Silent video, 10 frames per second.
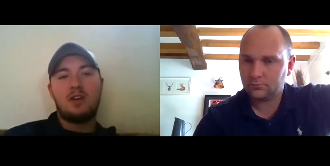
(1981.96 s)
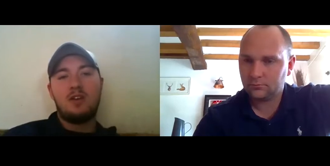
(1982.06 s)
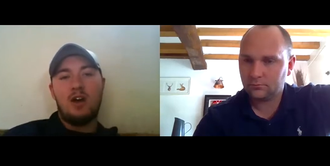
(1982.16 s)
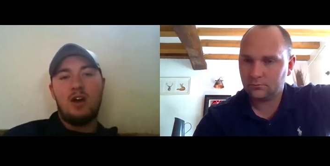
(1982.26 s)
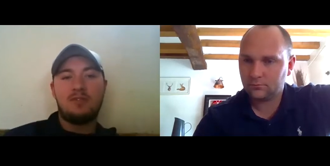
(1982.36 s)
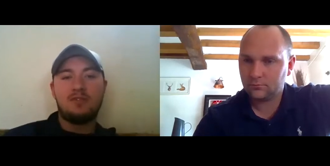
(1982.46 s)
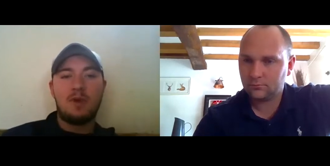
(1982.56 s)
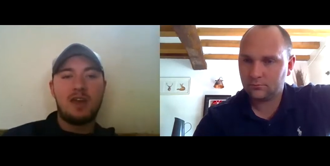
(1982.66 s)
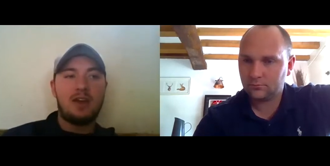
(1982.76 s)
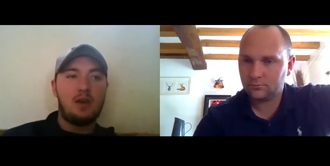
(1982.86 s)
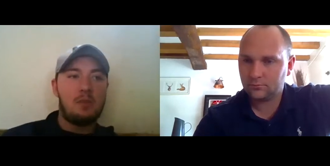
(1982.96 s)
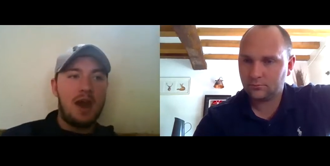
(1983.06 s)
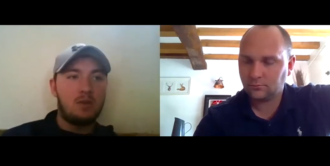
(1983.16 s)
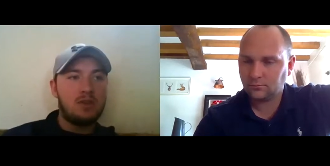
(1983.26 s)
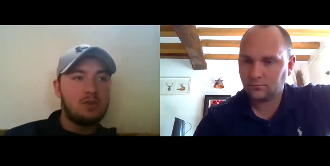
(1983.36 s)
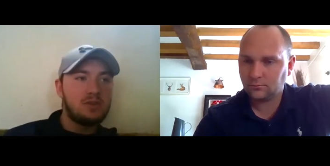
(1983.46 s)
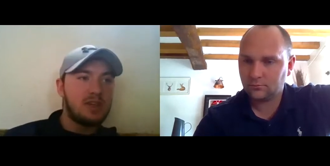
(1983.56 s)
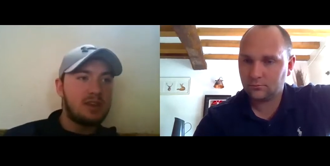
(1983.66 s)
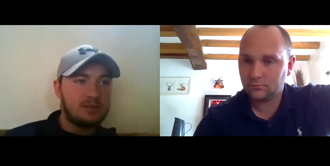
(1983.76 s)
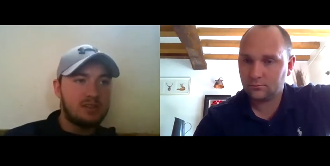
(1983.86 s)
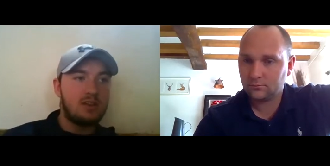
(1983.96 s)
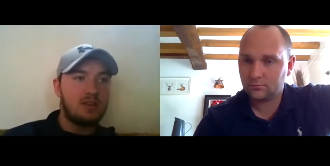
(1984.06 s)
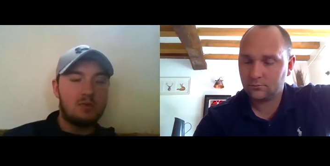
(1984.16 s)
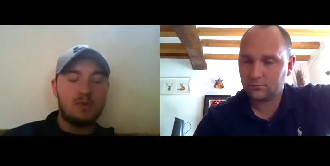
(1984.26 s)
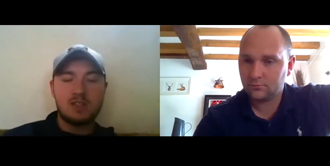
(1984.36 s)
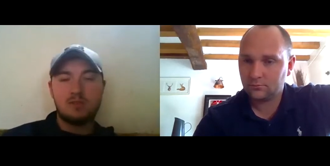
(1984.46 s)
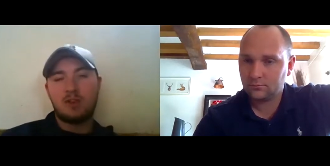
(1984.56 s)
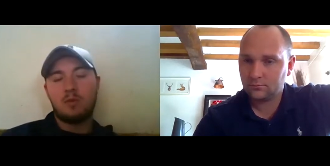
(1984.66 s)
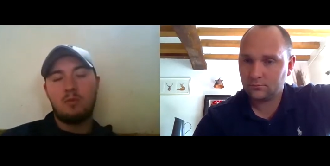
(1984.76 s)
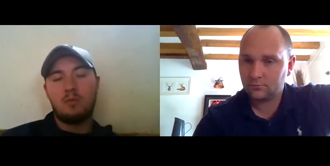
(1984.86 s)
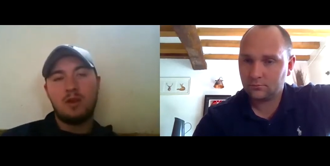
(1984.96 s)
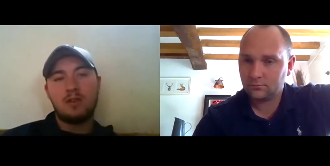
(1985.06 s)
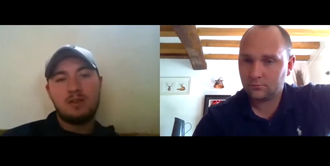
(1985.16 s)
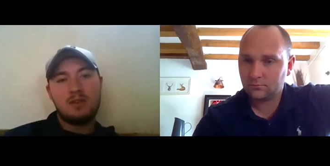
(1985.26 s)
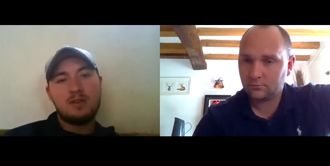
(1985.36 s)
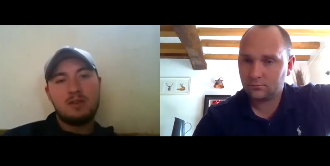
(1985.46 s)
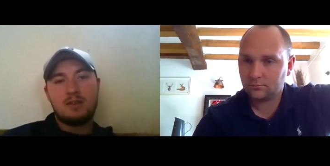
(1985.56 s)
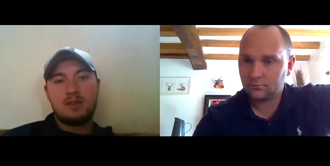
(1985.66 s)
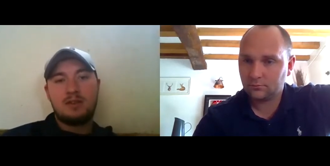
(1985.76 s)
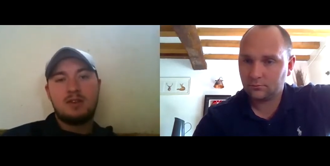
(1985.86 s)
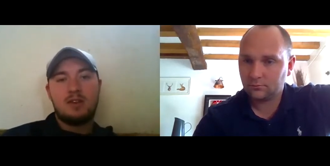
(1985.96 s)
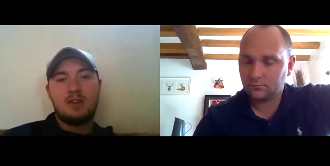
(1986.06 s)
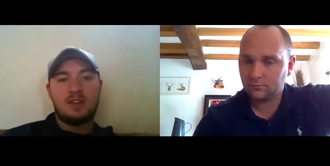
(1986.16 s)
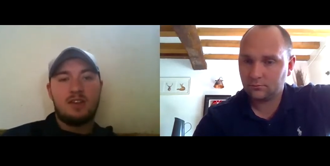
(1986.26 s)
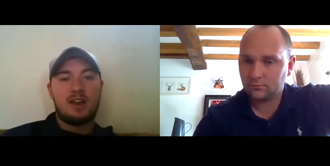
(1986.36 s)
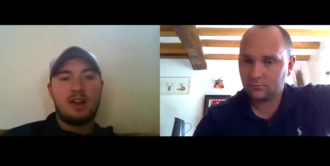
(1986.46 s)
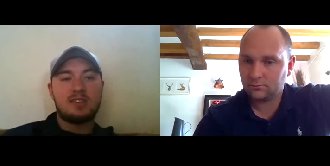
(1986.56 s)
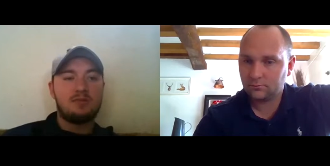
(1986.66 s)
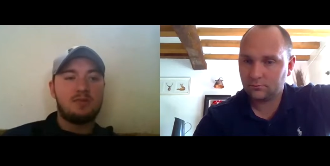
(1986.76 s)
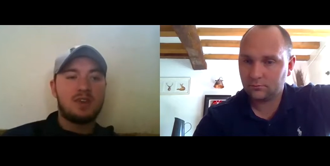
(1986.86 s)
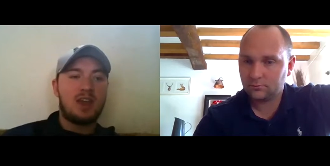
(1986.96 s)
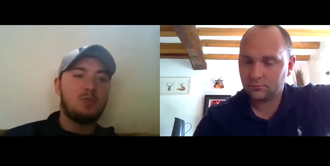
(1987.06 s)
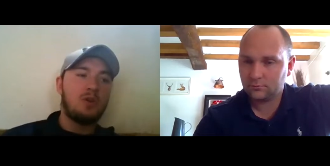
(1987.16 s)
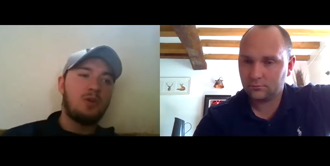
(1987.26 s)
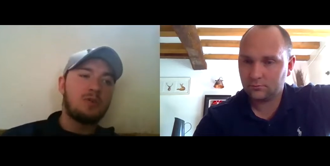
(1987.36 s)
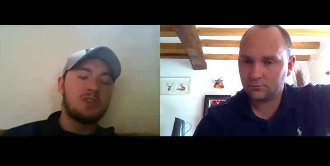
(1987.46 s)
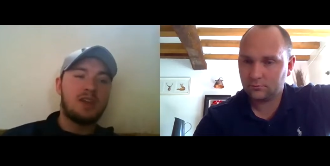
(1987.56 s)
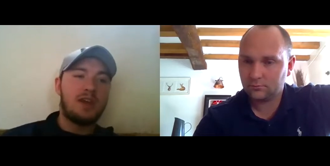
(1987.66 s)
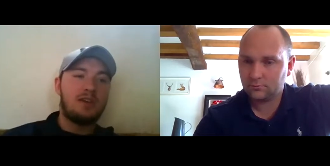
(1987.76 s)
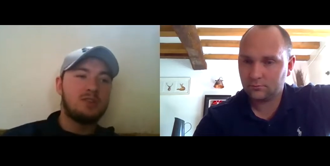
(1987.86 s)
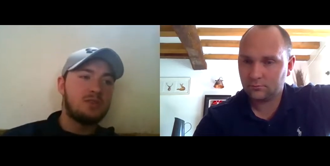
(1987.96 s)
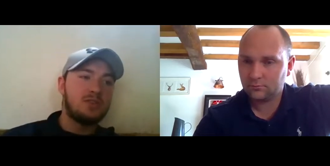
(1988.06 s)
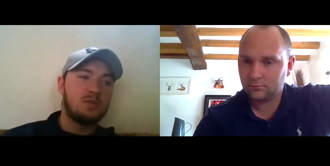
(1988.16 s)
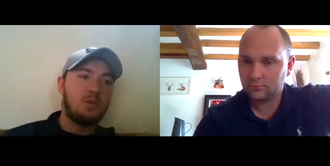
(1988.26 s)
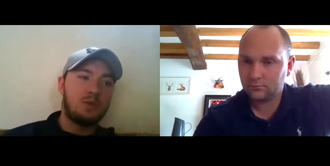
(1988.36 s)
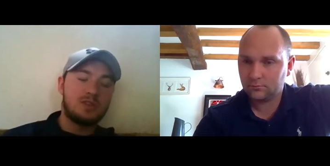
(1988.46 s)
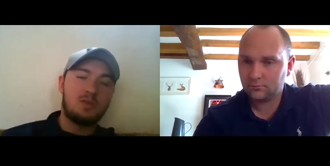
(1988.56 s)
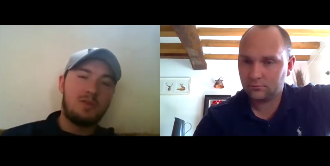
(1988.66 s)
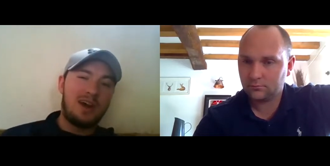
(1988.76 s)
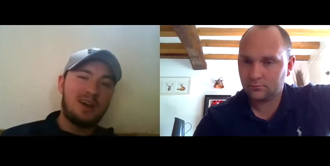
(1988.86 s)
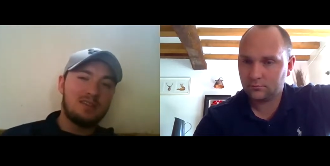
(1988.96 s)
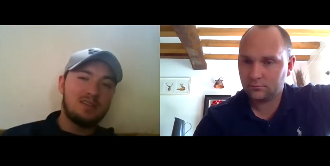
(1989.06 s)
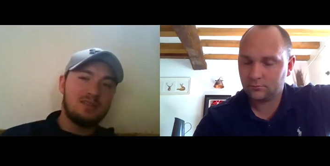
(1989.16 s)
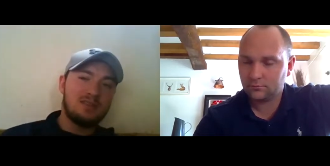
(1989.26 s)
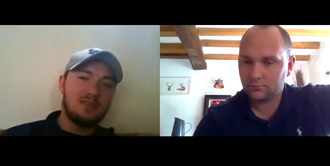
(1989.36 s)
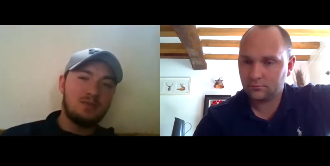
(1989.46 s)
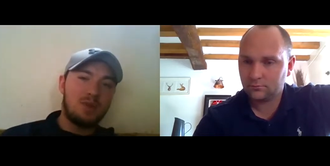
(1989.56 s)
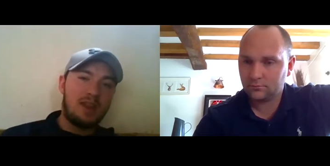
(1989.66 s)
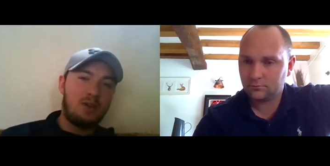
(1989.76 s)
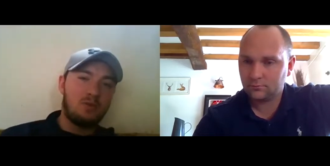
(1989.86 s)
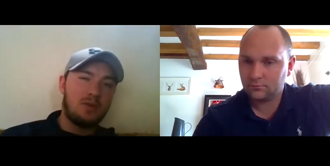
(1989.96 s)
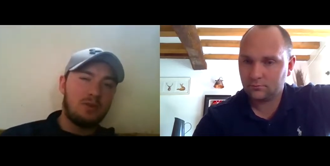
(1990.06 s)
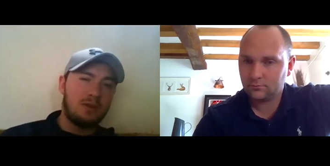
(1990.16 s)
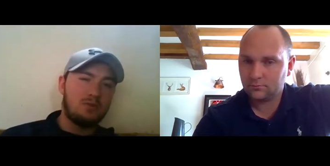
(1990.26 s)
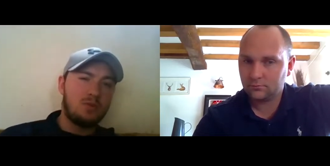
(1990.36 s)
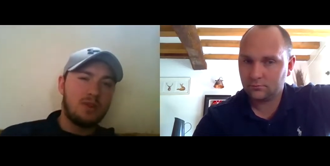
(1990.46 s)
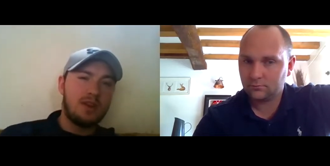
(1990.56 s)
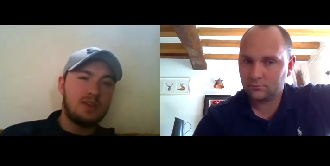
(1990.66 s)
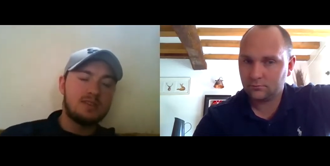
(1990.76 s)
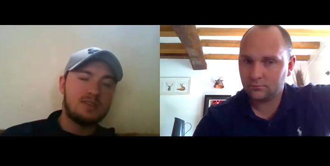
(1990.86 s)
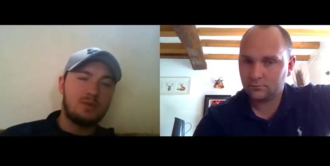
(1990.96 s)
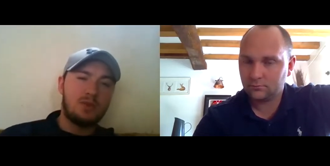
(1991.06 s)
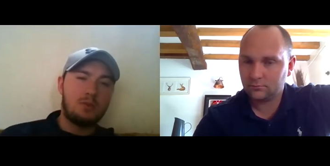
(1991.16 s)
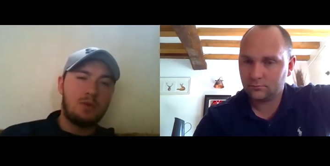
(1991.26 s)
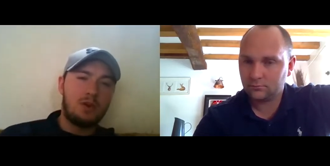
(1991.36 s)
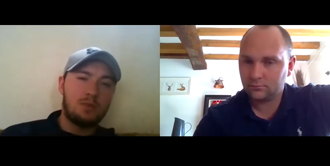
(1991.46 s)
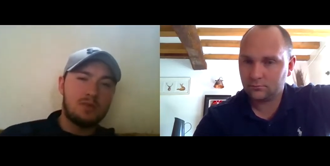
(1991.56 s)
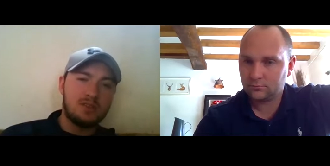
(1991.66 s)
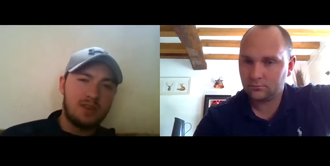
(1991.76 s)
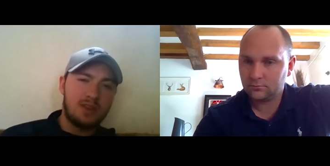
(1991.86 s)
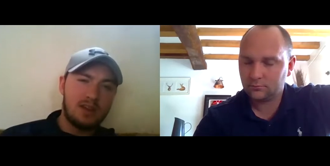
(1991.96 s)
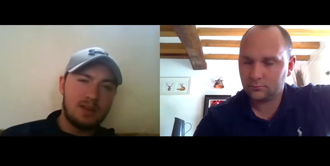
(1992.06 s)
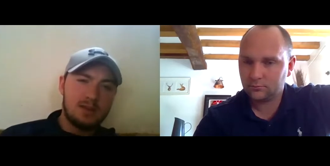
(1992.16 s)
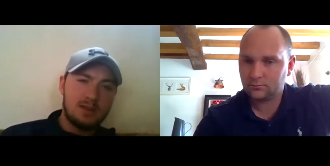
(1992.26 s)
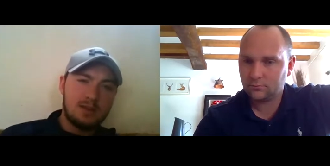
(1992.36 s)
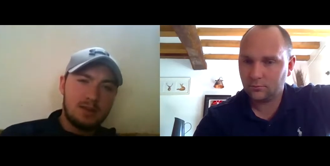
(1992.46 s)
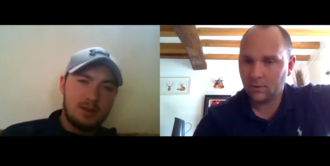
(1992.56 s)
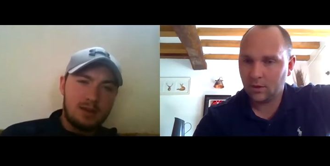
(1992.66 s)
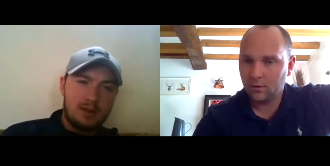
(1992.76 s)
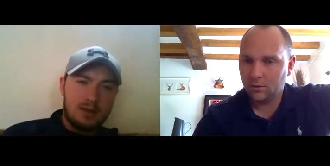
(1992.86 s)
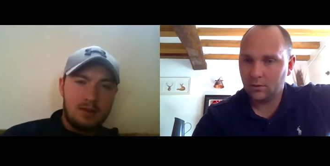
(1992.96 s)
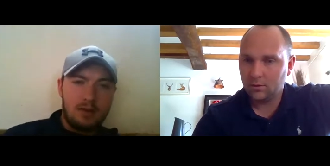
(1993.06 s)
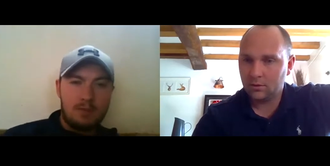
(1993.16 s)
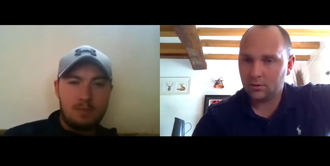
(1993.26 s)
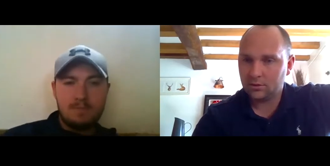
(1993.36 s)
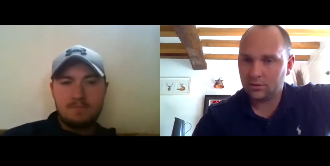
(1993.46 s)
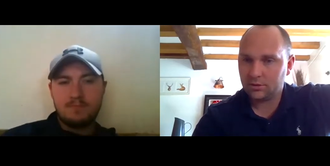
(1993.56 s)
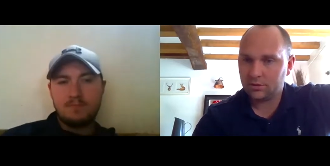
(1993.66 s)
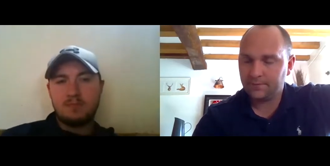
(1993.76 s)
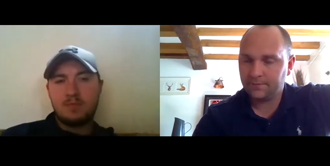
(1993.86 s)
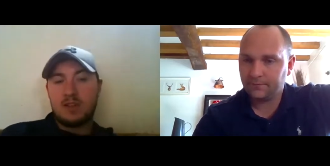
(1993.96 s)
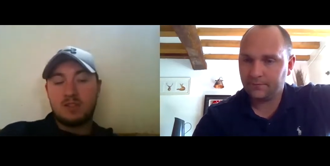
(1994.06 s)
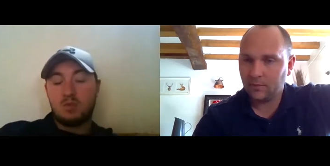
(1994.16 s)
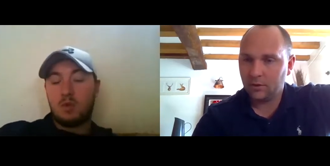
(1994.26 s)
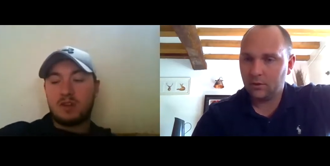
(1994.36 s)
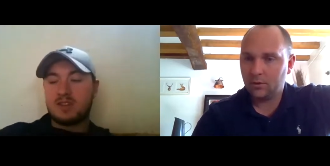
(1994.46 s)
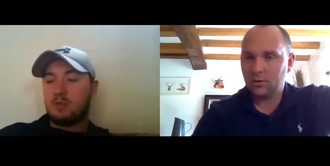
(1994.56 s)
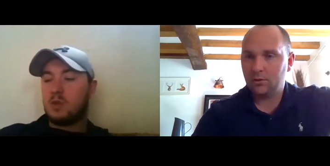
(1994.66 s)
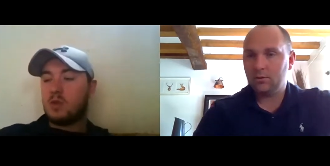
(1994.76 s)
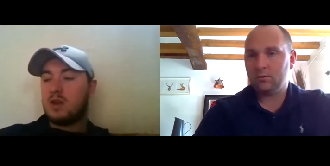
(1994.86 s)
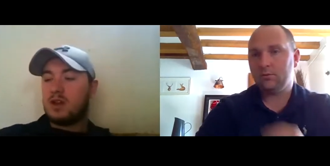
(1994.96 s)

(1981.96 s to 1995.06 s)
Speaker 1: and not have to make it about using certain bits of equipment. It's like the classic get the bowling machine out as soon as someone wants to bat without really, really considering the purpose of it. Um, Interesting. That's just one example.